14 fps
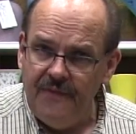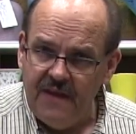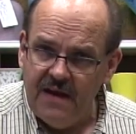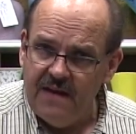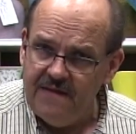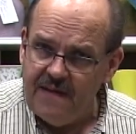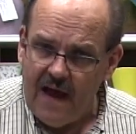
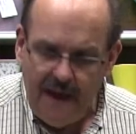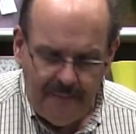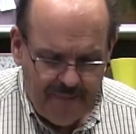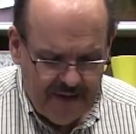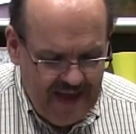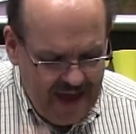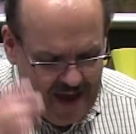that is
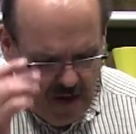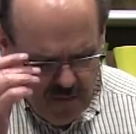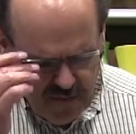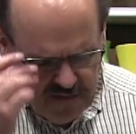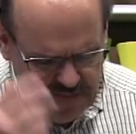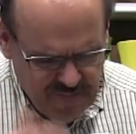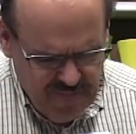up and
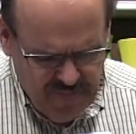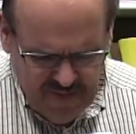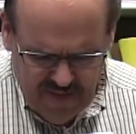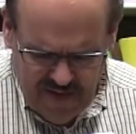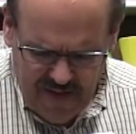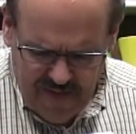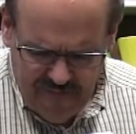out
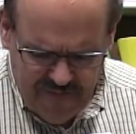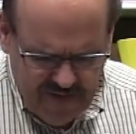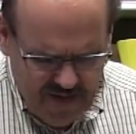of